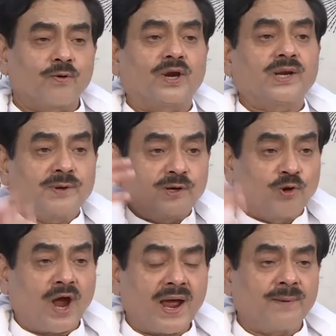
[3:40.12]
Whatever
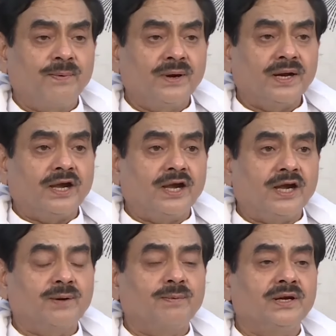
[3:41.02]
you have,
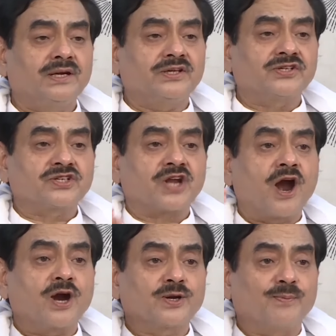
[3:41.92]
it will
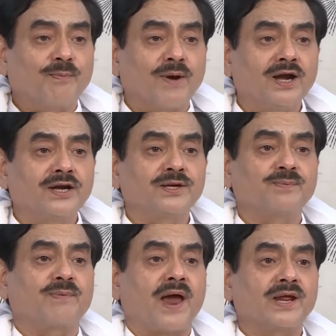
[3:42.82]
start
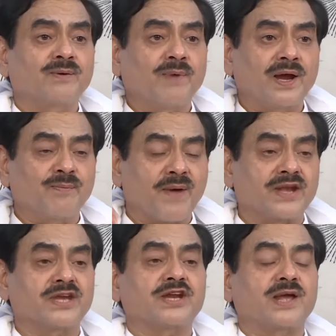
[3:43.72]
multiplying by
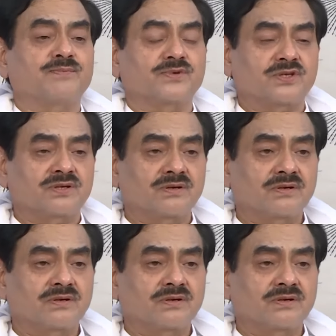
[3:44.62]
many times.